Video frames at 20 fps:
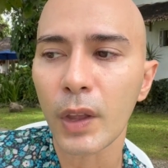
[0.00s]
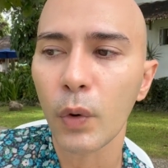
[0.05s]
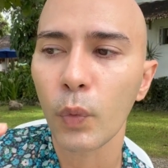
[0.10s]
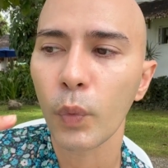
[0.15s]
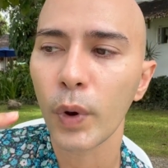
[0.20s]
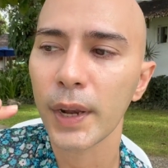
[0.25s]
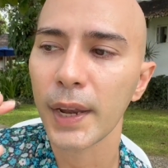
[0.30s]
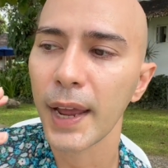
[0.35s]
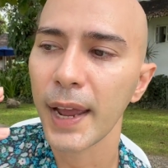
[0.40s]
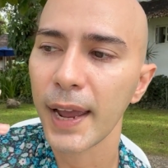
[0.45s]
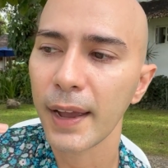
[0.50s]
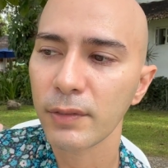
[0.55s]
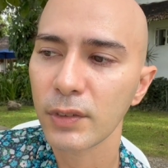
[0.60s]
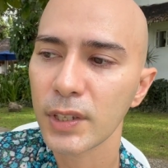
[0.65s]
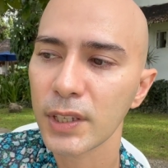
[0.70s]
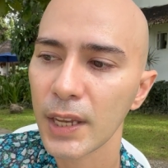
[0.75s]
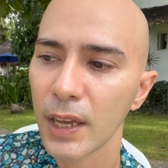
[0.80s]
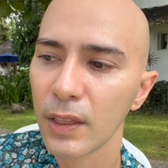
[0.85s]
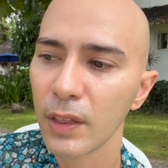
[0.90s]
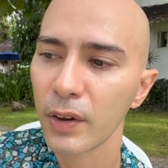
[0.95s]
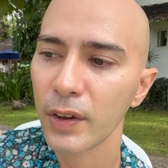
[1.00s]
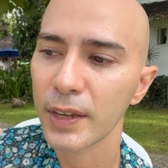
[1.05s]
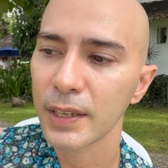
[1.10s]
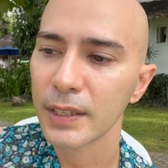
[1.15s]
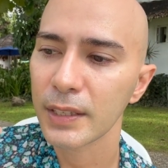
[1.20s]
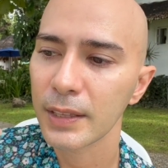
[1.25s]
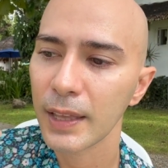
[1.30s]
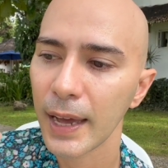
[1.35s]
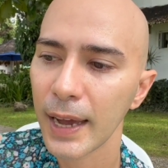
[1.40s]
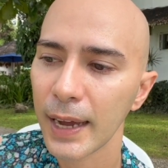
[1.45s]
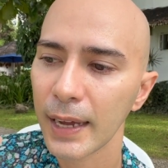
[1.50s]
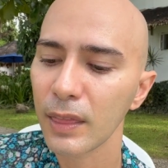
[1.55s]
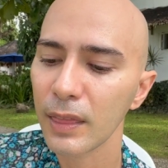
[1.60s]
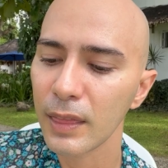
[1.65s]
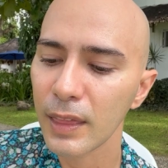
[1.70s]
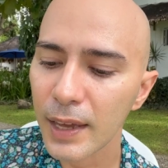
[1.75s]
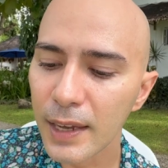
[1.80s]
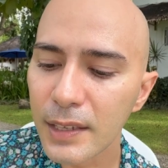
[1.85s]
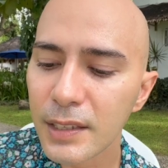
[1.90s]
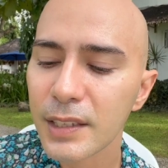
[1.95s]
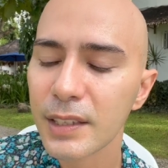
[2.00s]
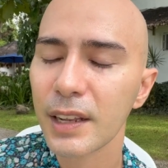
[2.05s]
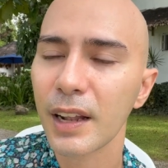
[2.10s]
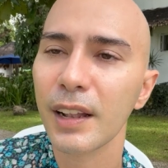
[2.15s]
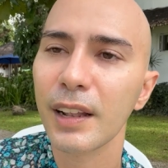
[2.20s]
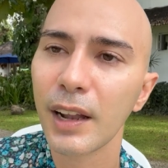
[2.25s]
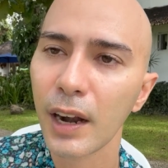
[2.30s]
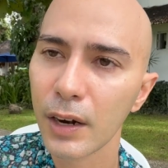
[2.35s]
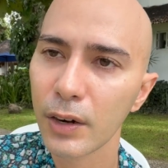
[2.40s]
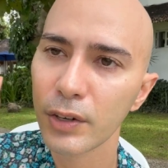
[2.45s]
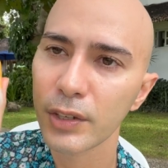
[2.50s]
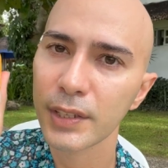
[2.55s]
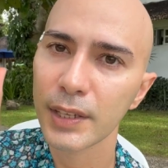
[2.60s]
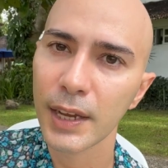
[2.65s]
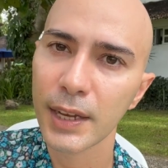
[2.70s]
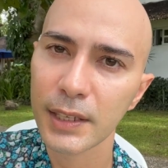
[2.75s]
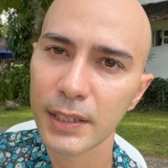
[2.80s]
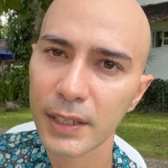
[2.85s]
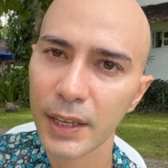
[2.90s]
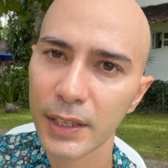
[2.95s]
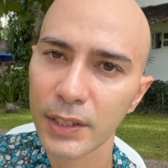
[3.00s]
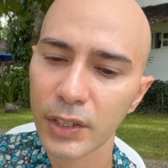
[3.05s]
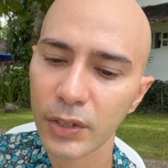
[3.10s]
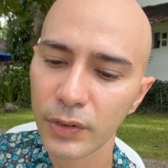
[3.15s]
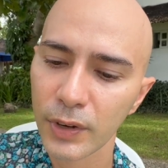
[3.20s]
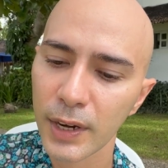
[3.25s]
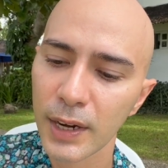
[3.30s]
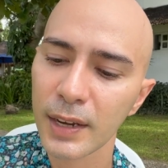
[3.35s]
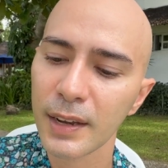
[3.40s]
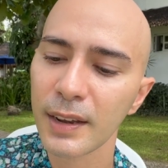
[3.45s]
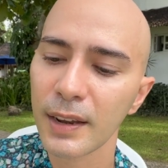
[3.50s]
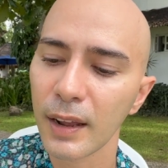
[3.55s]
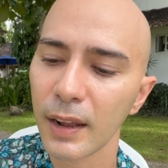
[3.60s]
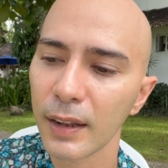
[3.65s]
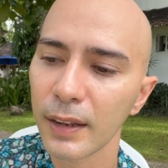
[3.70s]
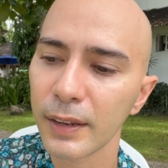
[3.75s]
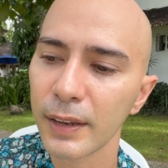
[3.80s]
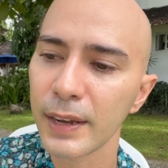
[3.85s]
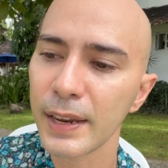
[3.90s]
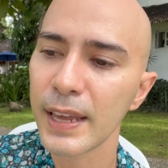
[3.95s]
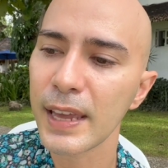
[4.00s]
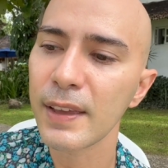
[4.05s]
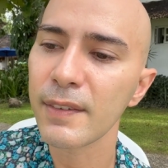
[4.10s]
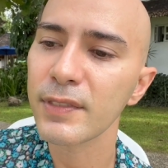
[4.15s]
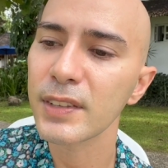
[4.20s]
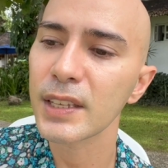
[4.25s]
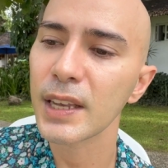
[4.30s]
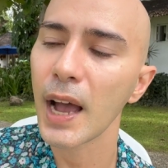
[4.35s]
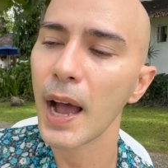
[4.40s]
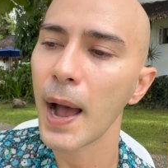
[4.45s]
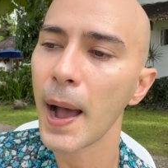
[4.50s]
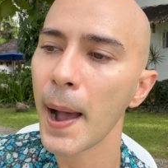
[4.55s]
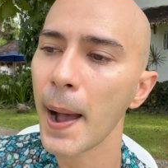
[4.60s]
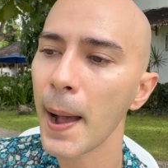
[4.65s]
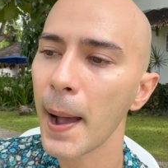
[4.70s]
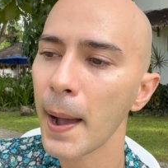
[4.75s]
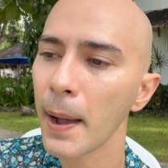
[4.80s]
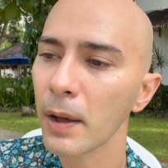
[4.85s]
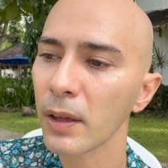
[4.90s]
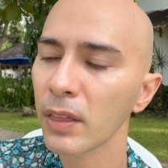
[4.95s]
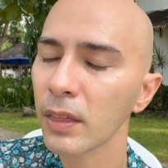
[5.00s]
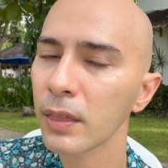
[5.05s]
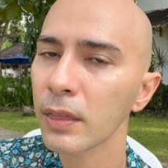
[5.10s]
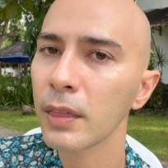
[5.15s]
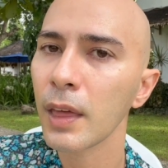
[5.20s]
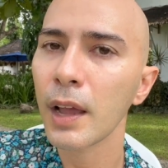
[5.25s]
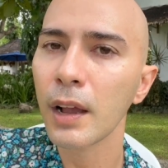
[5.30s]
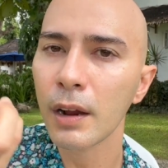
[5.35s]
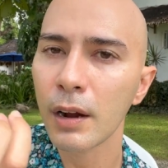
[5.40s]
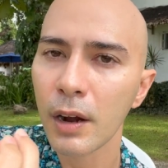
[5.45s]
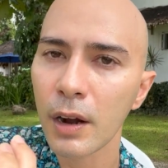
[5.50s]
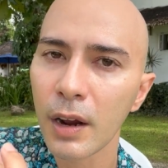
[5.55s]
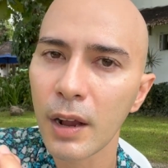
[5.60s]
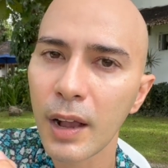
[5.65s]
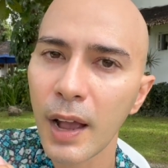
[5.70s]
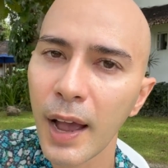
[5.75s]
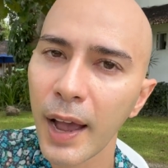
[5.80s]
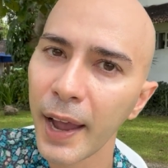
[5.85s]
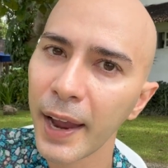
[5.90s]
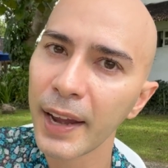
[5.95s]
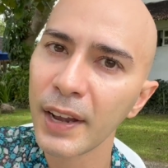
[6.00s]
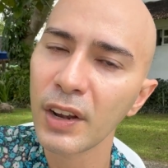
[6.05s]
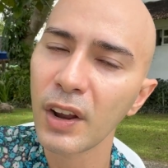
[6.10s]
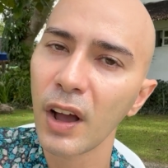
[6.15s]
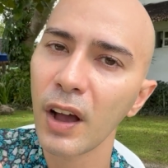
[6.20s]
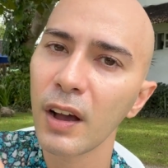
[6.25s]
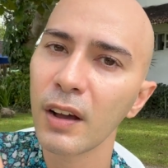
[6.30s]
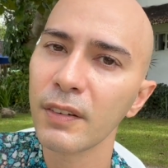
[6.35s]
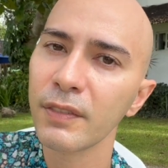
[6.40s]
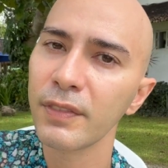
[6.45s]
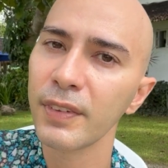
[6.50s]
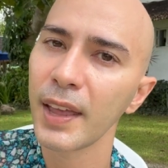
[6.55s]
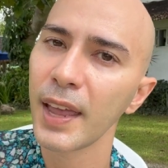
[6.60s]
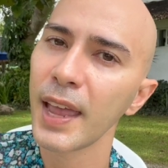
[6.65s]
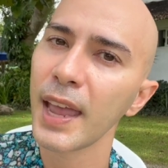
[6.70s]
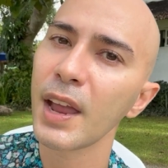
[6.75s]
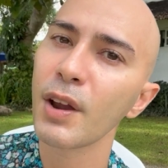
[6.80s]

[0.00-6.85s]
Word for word: what I have to say though is that this La Rosée sunscreen leaves a thicker kind of a